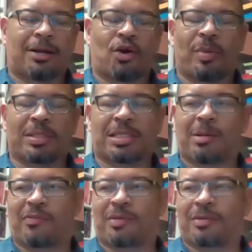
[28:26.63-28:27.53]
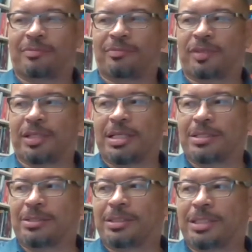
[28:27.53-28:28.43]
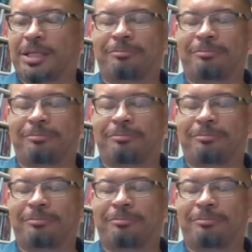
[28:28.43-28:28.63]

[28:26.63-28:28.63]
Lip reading: hope it's helpful for listeners. So.